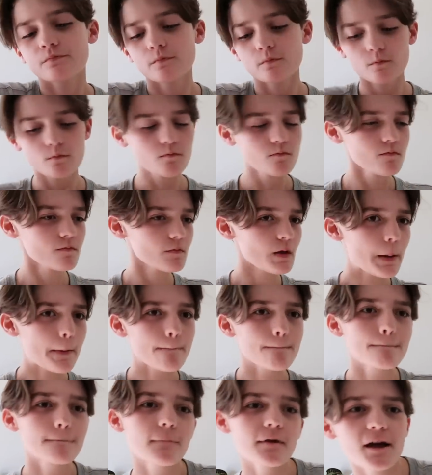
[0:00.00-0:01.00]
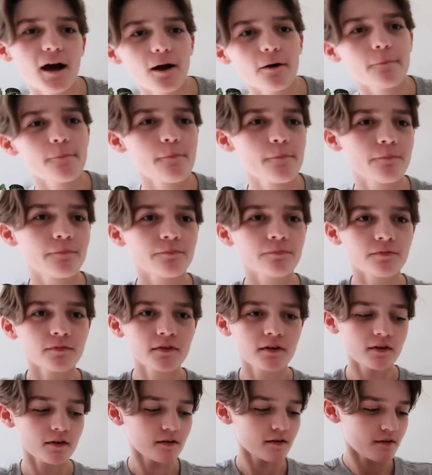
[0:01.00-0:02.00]
Are you sure? Yeah. You don't seem
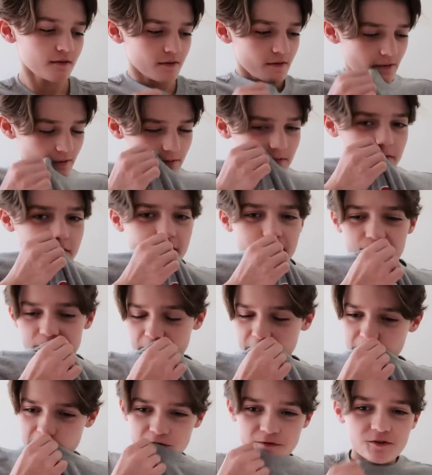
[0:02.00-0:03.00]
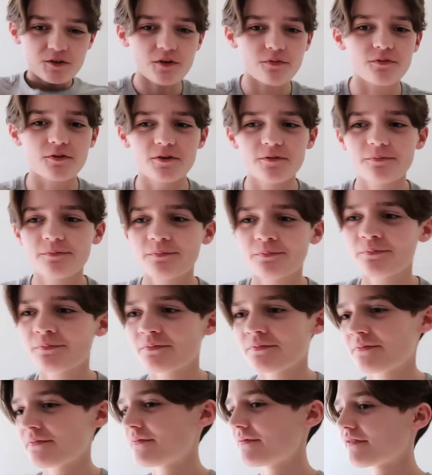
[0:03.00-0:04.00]
like you like it. It's just different.
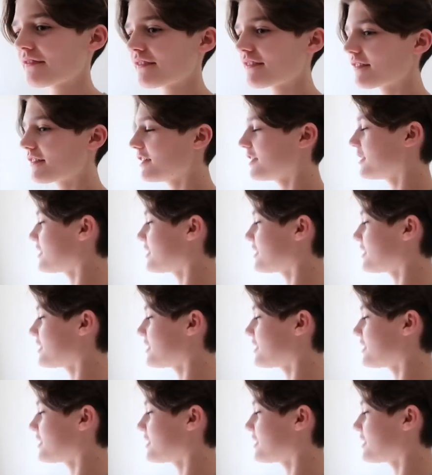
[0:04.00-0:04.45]
Different?